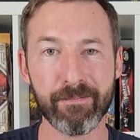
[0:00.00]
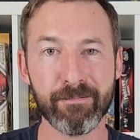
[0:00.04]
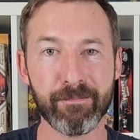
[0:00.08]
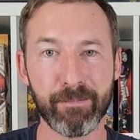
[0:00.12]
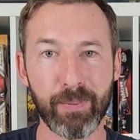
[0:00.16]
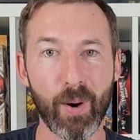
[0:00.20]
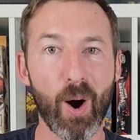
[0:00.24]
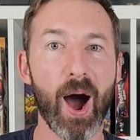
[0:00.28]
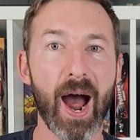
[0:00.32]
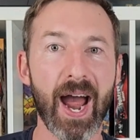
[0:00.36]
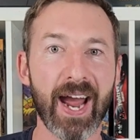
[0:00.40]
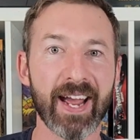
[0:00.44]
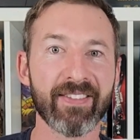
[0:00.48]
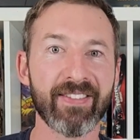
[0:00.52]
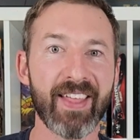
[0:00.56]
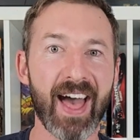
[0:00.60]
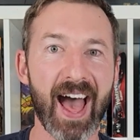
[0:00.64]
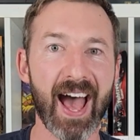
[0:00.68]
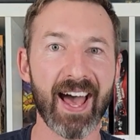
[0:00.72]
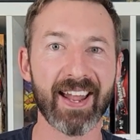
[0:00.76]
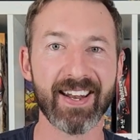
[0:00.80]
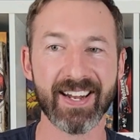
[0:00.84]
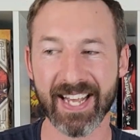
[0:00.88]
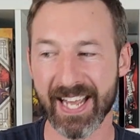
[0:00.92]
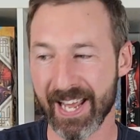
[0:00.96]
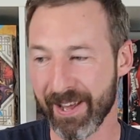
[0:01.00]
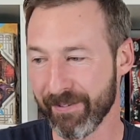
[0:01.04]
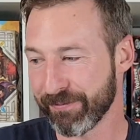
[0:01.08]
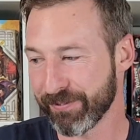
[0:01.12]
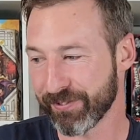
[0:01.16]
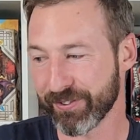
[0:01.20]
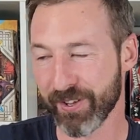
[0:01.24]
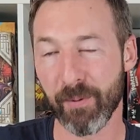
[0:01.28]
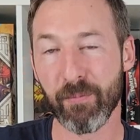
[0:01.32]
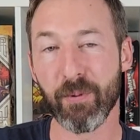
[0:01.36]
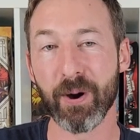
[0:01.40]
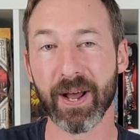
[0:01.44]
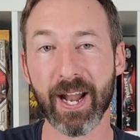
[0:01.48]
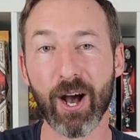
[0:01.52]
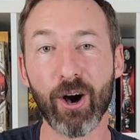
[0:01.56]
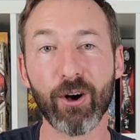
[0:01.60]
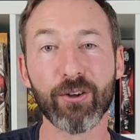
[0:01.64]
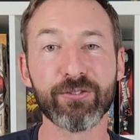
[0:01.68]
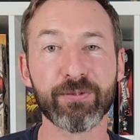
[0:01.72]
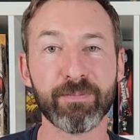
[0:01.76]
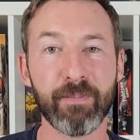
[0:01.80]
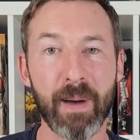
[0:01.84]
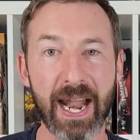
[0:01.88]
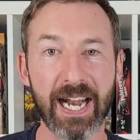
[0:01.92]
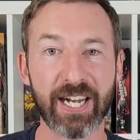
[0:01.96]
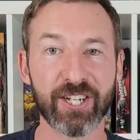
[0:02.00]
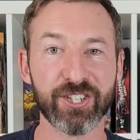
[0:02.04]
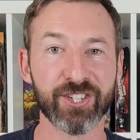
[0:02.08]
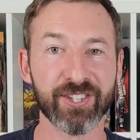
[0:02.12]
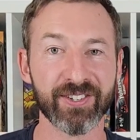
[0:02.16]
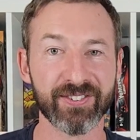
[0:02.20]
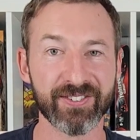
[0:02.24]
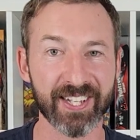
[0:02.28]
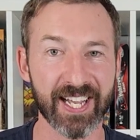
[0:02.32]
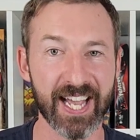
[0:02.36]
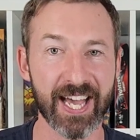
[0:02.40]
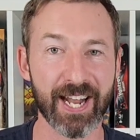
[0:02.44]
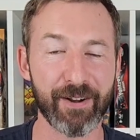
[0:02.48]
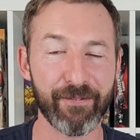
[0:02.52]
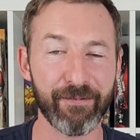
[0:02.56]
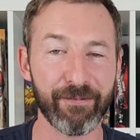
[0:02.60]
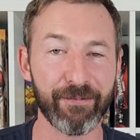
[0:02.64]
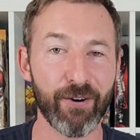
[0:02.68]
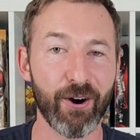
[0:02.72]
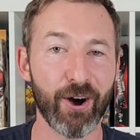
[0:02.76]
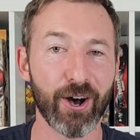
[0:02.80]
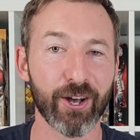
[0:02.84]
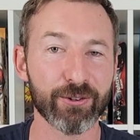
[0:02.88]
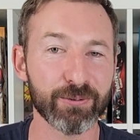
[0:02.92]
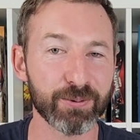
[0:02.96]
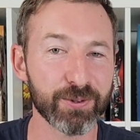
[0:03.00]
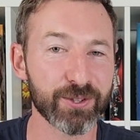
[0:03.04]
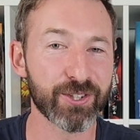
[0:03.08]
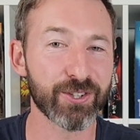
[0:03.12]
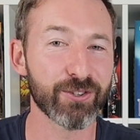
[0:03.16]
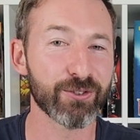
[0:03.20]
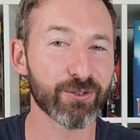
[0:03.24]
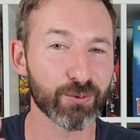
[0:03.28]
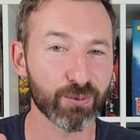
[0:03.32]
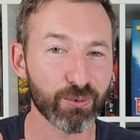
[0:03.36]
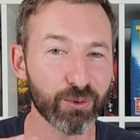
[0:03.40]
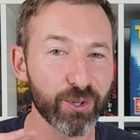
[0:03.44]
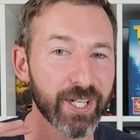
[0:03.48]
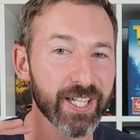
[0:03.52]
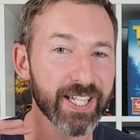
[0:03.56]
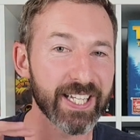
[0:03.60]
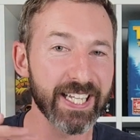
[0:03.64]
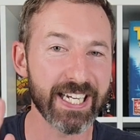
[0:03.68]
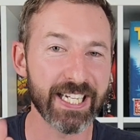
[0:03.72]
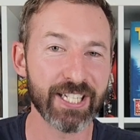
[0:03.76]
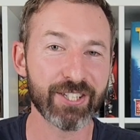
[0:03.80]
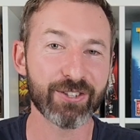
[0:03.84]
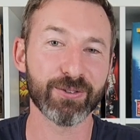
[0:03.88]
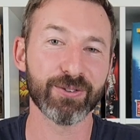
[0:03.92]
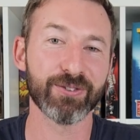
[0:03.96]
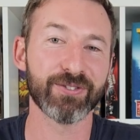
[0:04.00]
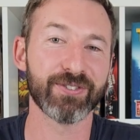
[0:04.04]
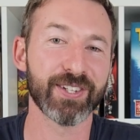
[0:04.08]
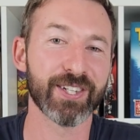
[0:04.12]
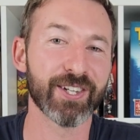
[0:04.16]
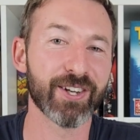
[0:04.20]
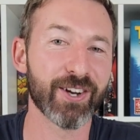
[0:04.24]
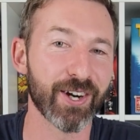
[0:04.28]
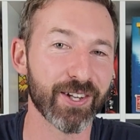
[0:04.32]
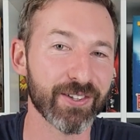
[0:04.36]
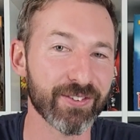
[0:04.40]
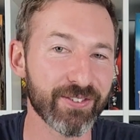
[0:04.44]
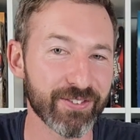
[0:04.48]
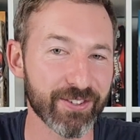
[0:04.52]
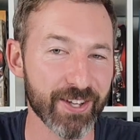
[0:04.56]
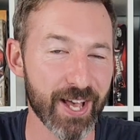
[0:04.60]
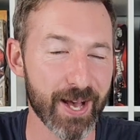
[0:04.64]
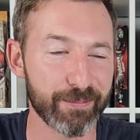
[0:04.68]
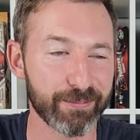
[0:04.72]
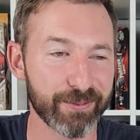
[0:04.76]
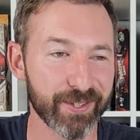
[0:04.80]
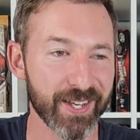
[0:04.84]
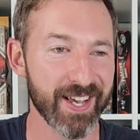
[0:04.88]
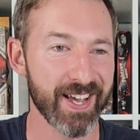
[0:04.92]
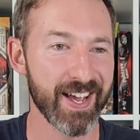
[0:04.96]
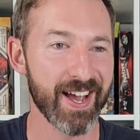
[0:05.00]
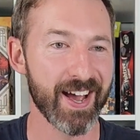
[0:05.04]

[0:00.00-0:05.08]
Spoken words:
buying that if someone else manages to get it first, which is a really interesting concept.